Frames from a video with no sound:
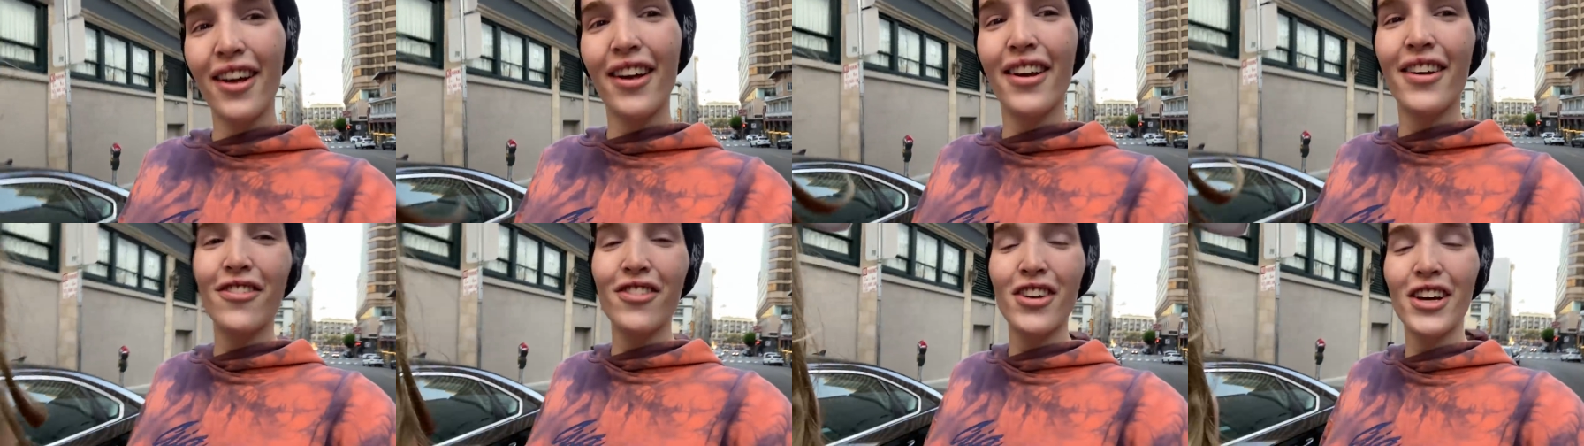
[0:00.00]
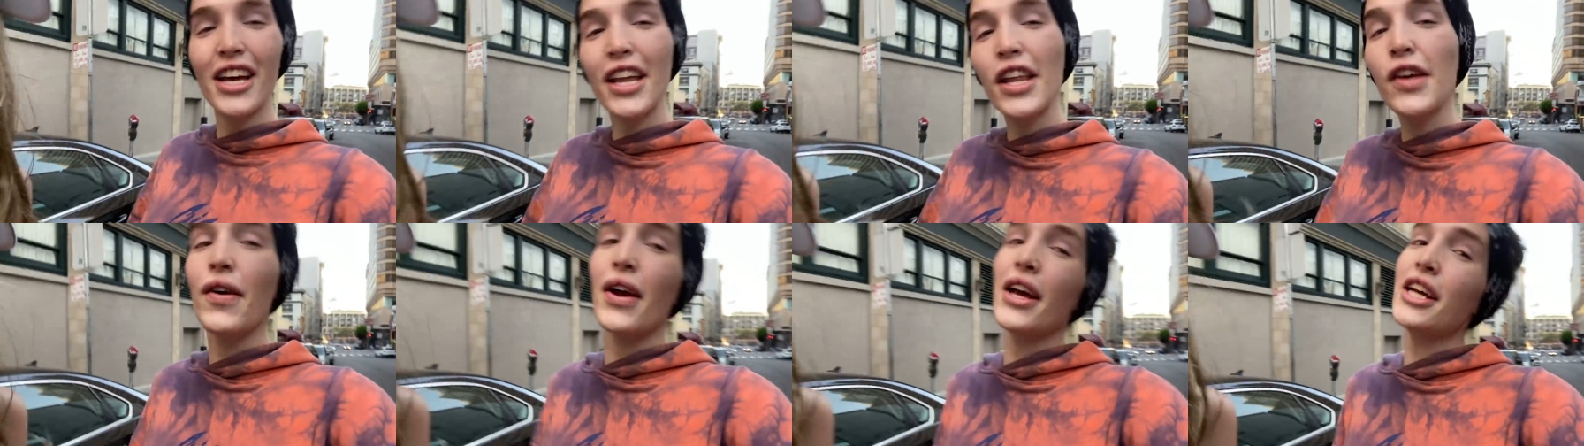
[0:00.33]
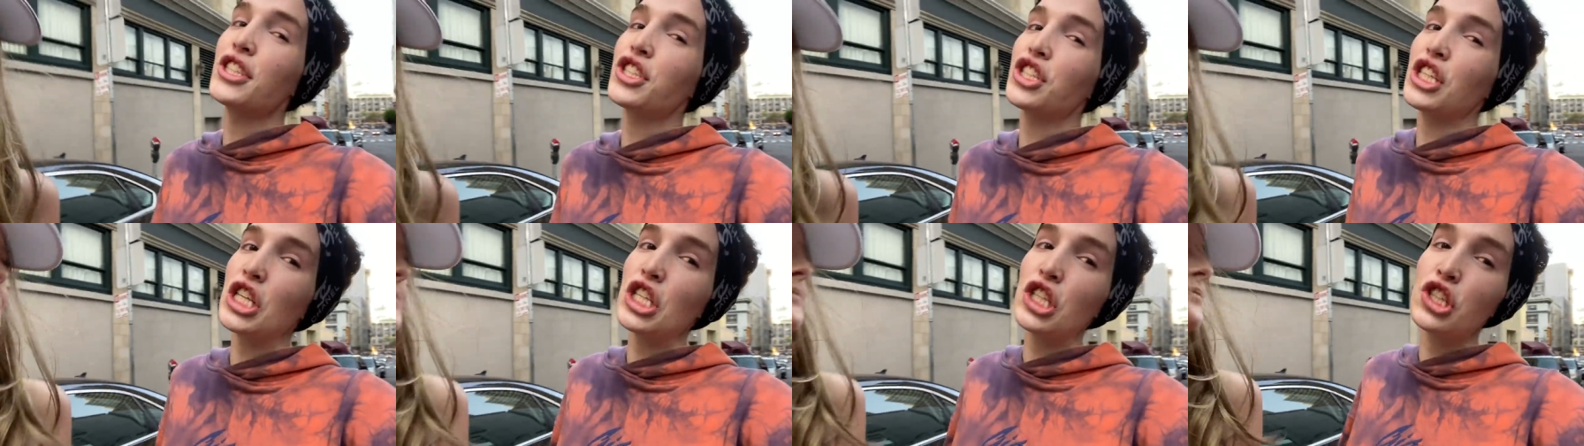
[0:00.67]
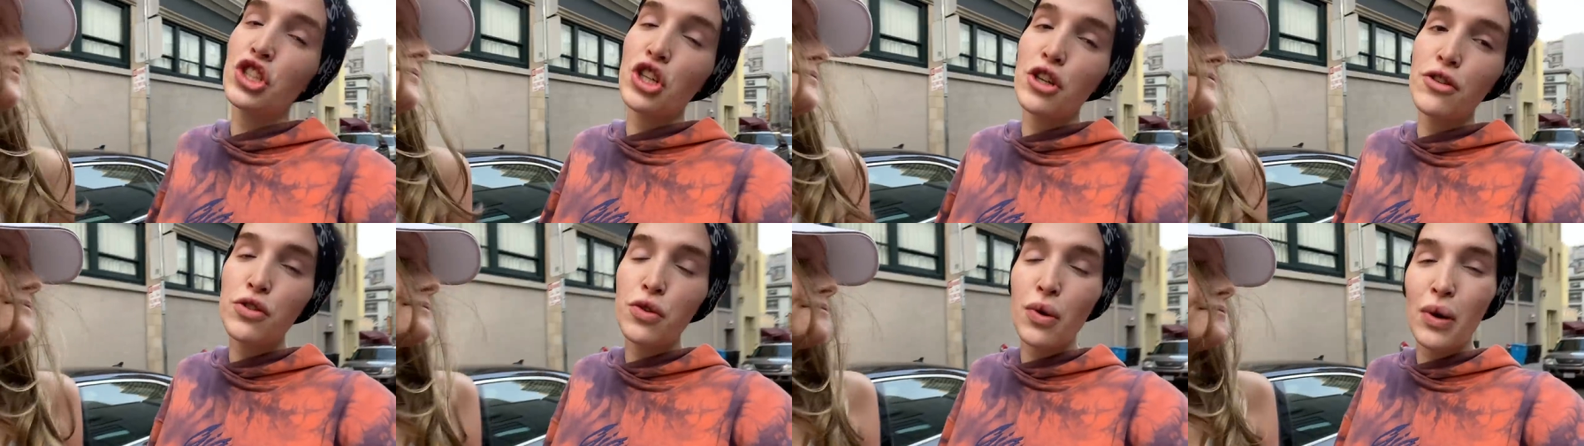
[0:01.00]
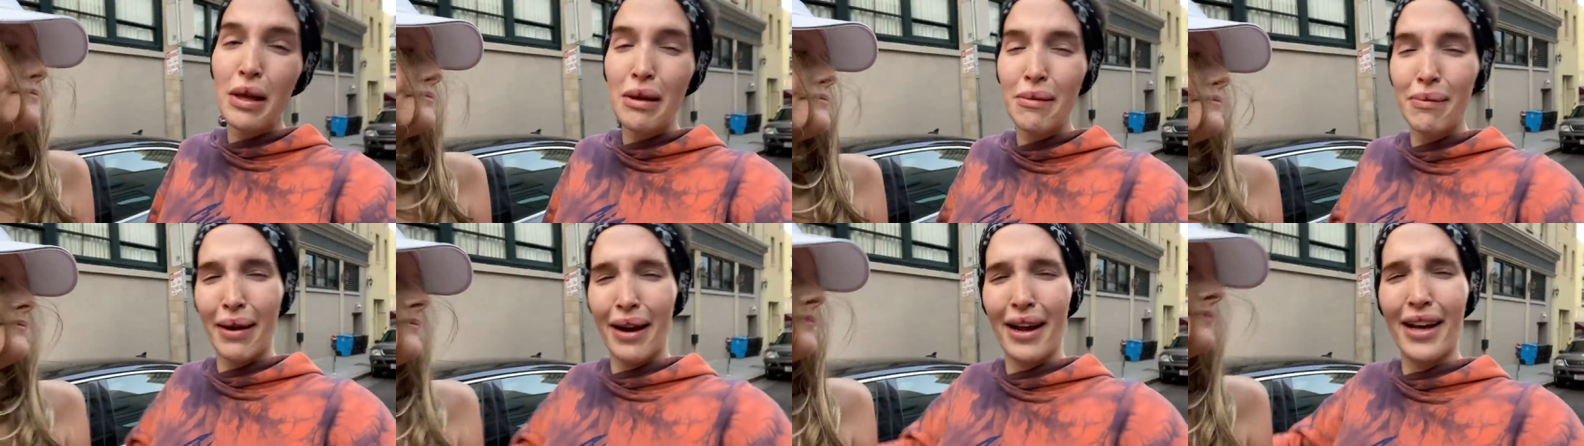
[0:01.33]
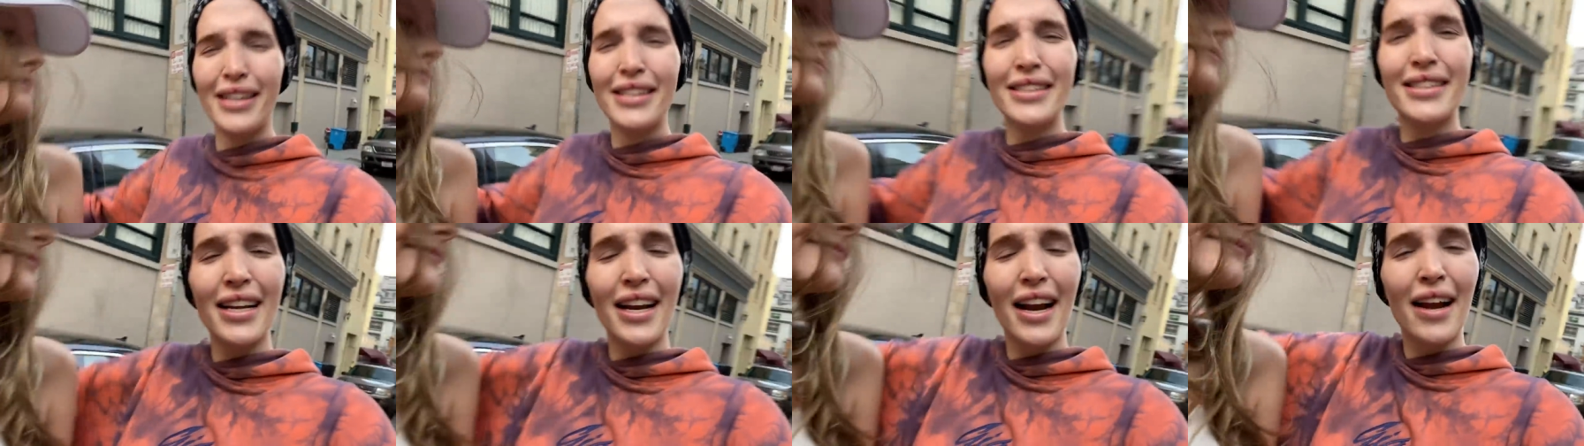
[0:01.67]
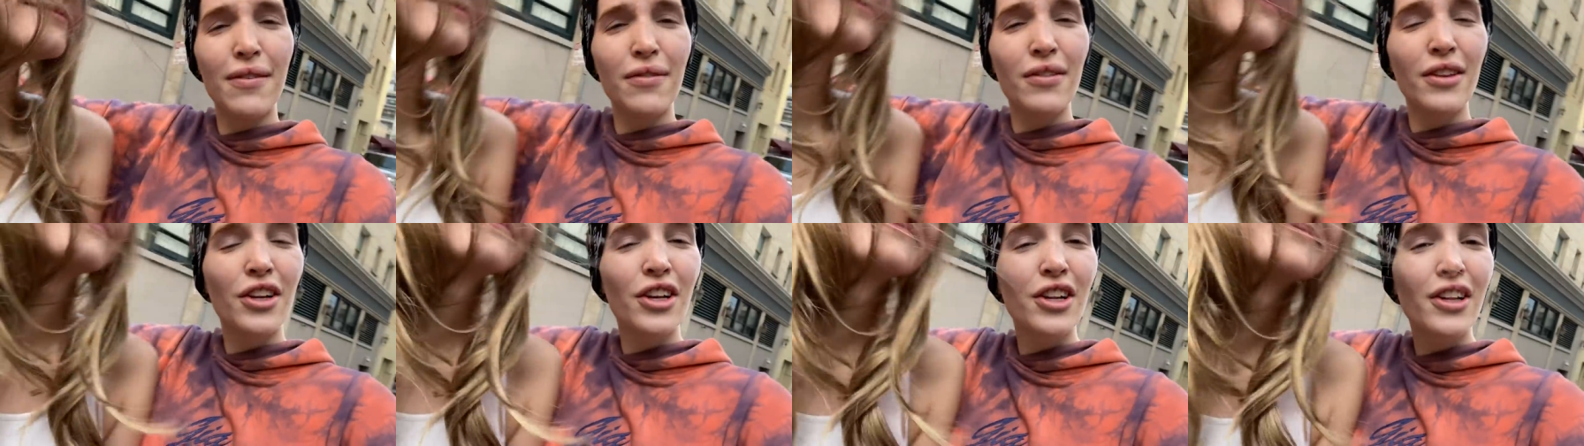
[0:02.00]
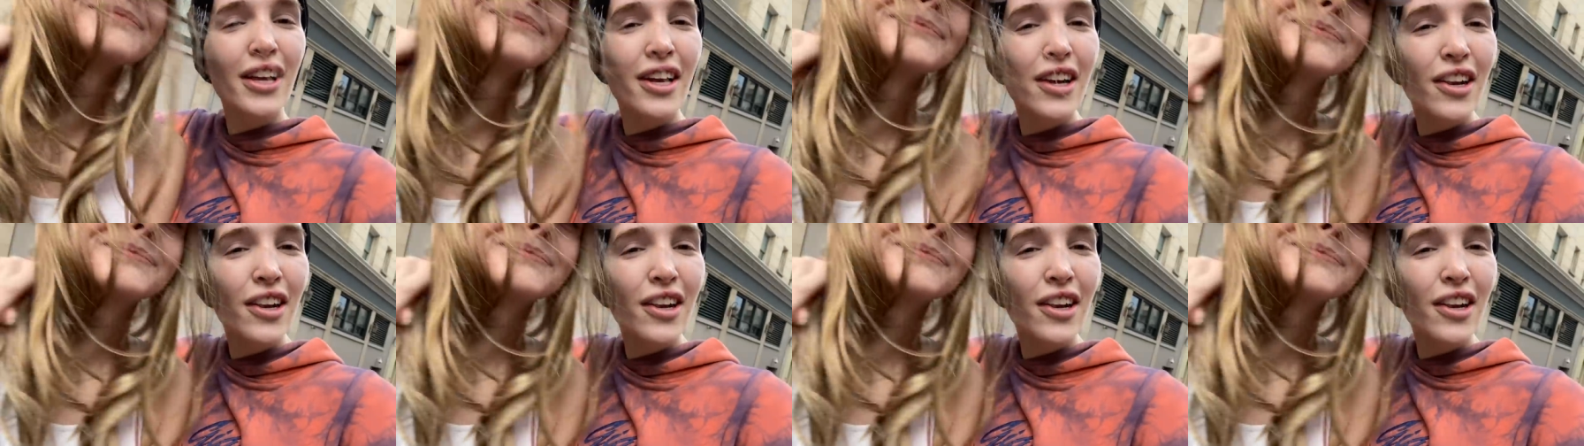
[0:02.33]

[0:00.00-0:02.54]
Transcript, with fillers: But anyway, she just drove 20 minutes and I'm literally